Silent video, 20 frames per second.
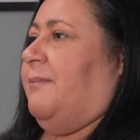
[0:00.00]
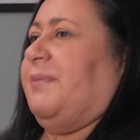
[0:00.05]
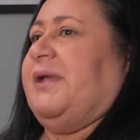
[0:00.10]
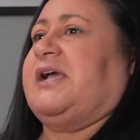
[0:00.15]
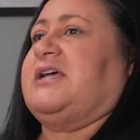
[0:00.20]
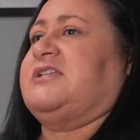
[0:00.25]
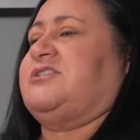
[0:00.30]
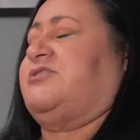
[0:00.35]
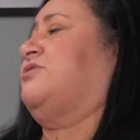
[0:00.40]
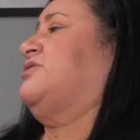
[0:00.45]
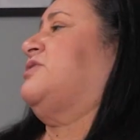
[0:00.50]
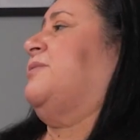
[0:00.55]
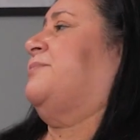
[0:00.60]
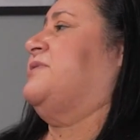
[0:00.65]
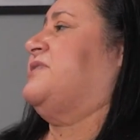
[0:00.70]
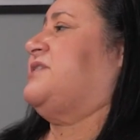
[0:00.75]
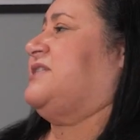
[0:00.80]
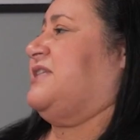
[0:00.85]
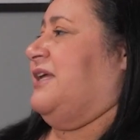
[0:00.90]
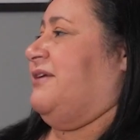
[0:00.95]
Because there is a
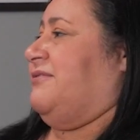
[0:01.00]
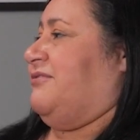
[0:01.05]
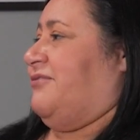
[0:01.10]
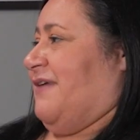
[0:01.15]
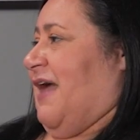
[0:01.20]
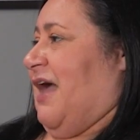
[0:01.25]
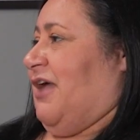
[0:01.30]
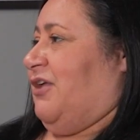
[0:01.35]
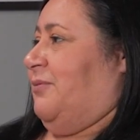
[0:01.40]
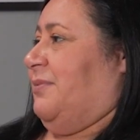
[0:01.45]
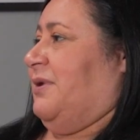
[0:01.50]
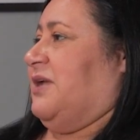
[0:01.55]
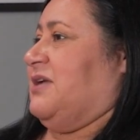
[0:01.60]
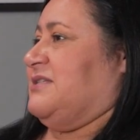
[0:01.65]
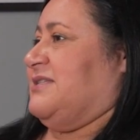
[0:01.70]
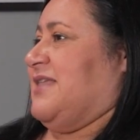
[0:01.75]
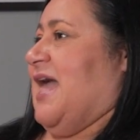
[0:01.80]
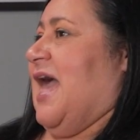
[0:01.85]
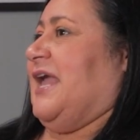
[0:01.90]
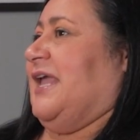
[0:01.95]
perceived value
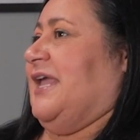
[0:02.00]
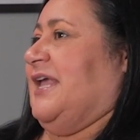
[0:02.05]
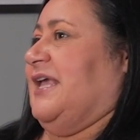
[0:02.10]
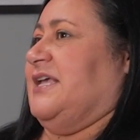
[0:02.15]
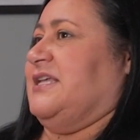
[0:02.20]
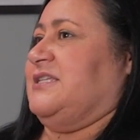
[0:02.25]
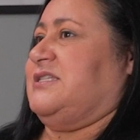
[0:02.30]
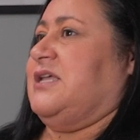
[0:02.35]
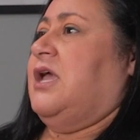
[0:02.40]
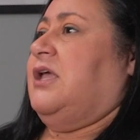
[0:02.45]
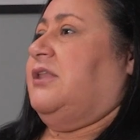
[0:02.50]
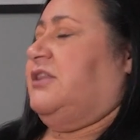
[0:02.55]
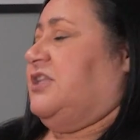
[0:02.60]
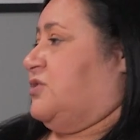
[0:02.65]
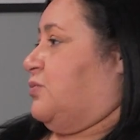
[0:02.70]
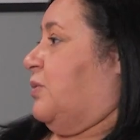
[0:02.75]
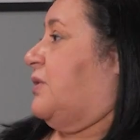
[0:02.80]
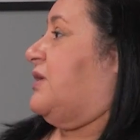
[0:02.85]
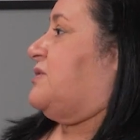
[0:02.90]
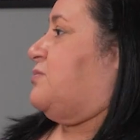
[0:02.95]
because
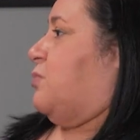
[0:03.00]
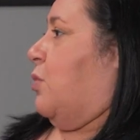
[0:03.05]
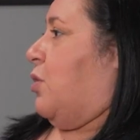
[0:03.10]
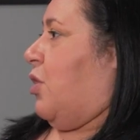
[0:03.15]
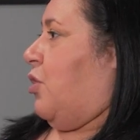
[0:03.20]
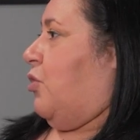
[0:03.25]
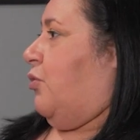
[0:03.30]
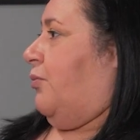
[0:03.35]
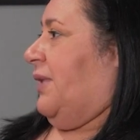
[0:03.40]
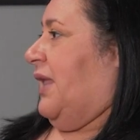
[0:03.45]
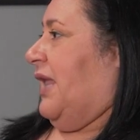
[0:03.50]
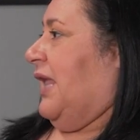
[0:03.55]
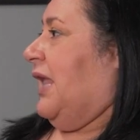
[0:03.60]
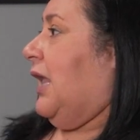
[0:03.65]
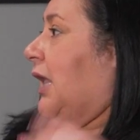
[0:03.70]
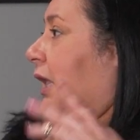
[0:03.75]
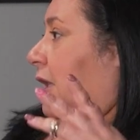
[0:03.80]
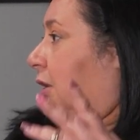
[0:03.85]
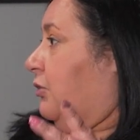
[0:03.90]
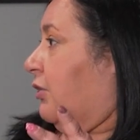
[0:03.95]
this one is more homey
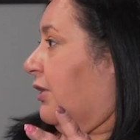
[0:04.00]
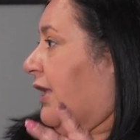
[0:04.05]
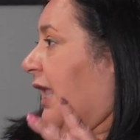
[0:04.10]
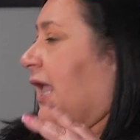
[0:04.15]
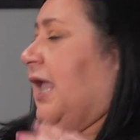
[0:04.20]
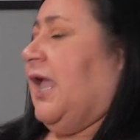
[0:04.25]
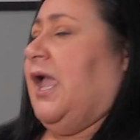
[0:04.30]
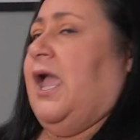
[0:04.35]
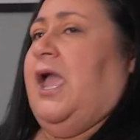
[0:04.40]
looking.